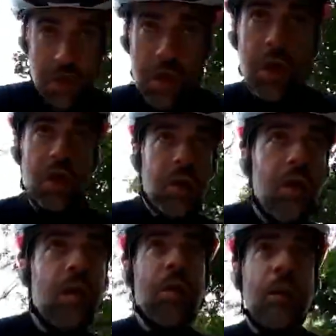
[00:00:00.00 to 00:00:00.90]
I did last
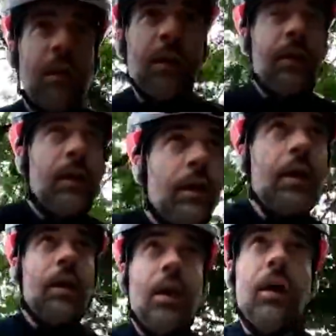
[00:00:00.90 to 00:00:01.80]
time I think,
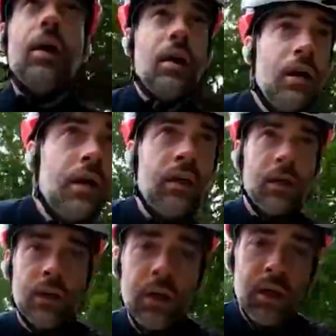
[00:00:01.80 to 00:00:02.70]
it should
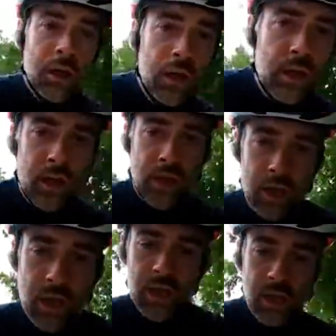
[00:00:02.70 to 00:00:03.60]
put me in good stead.
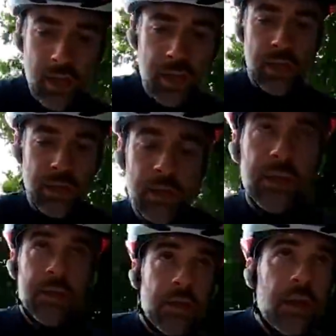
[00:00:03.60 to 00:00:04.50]
Now
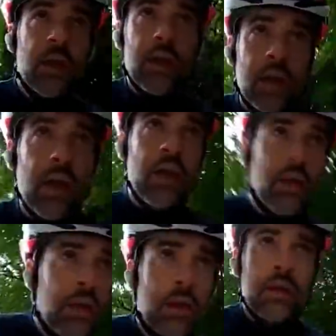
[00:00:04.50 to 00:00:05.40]
here right
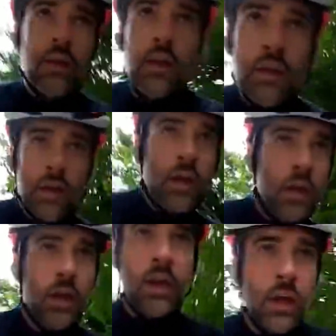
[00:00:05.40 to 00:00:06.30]
now, no
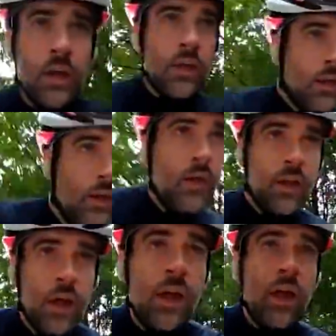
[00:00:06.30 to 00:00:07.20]
wind. It's
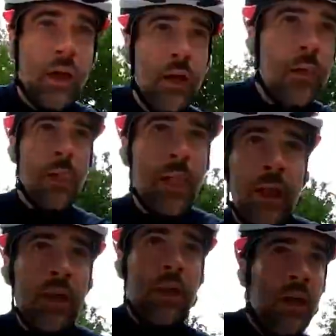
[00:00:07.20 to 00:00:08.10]
absolutely fine.
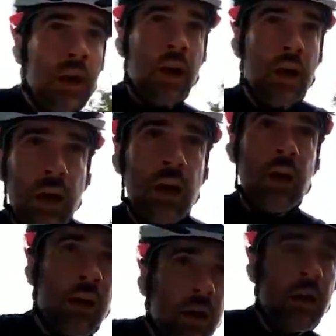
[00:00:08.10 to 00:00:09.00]
But on the way over
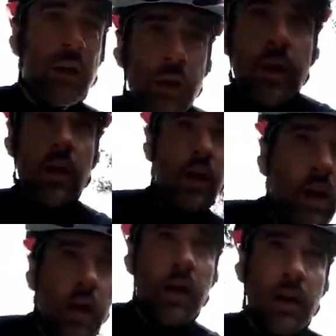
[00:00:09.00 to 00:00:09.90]
to it, on the warm up,
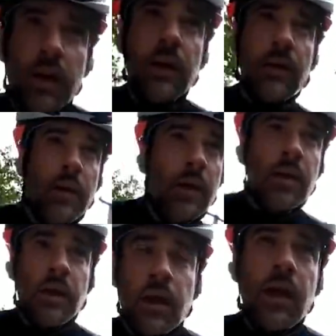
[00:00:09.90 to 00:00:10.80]
I noticed that it was
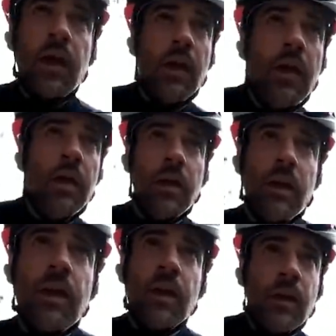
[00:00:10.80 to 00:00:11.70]
bloody
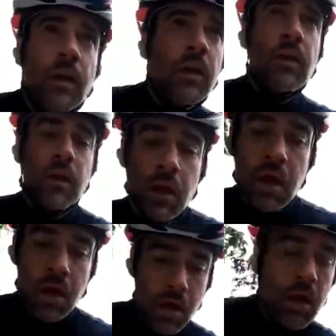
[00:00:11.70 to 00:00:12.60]
windy. But this is
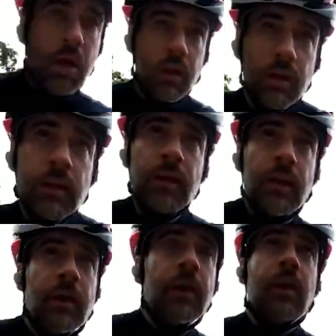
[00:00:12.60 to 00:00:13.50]
pretty sheltered.
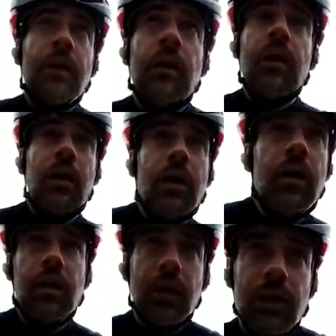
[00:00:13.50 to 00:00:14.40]
Um, I think it's coming
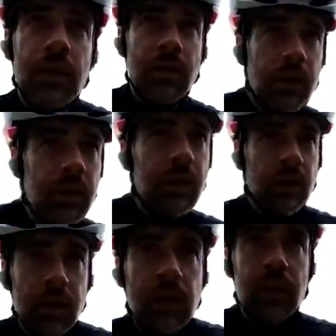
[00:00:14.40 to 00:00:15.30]
across as
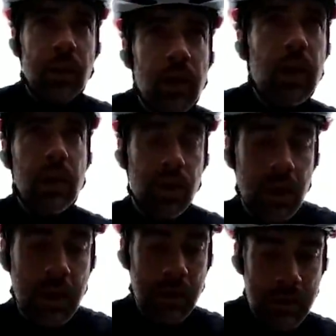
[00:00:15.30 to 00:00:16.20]
as you look at it from
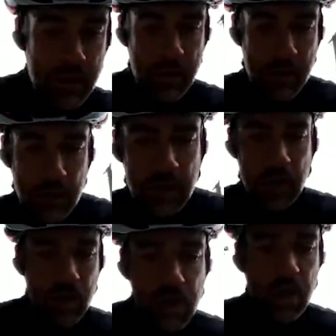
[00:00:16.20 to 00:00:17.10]
right to left
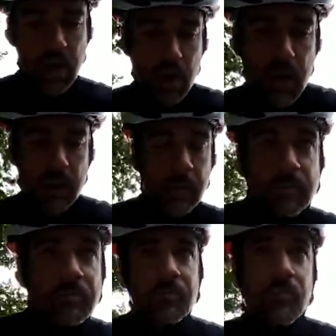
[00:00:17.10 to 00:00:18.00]
on the screen. I
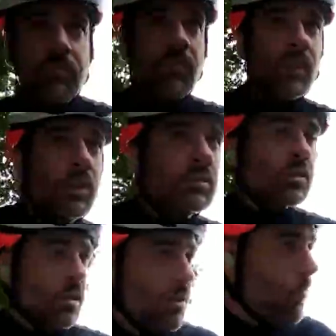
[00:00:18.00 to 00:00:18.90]
think,
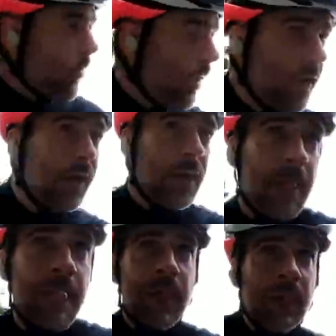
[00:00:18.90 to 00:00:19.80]
or it's
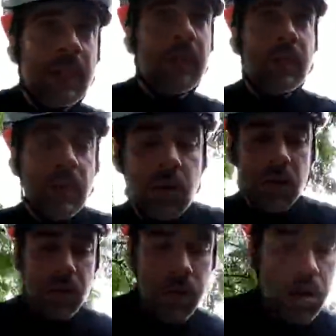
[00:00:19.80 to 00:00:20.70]
kind of coming
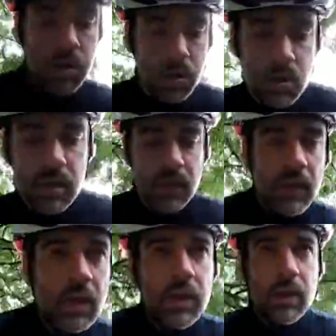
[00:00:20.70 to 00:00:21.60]
across
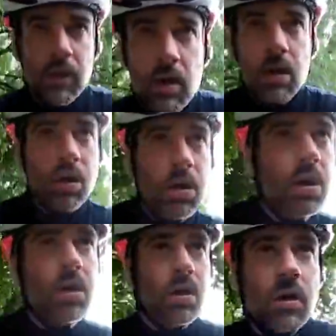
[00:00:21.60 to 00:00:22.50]
from the
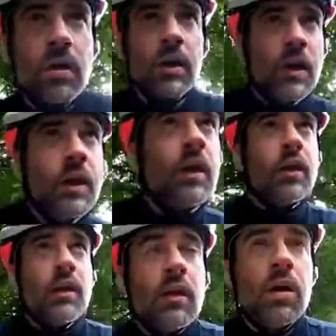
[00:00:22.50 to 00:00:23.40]
front edge of my
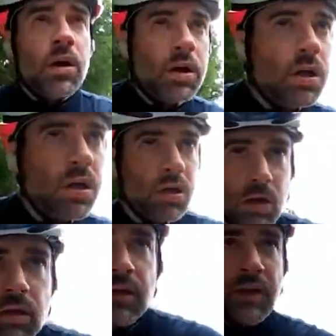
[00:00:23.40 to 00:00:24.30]
right shoulder
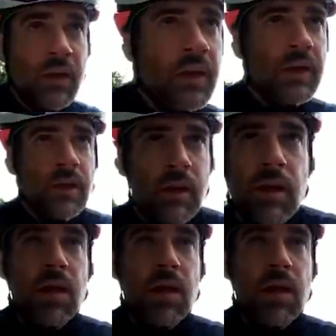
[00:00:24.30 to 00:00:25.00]
across to the left.